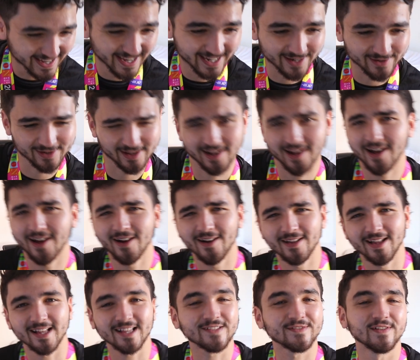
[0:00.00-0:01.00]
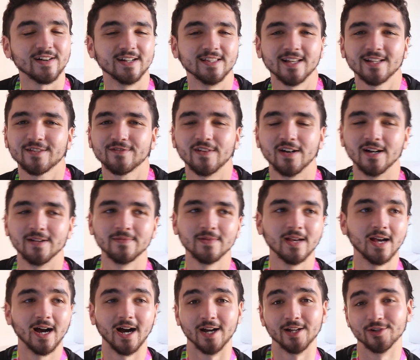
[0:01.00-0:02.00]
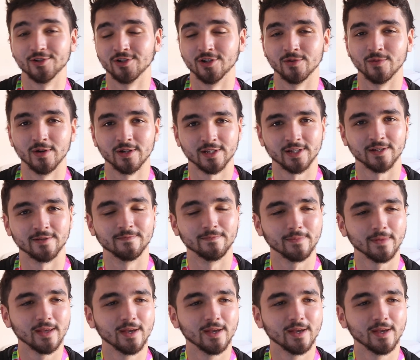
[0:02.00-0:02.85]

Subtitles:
She was like, oh, that's fine, that's fine. I knew it wasn't.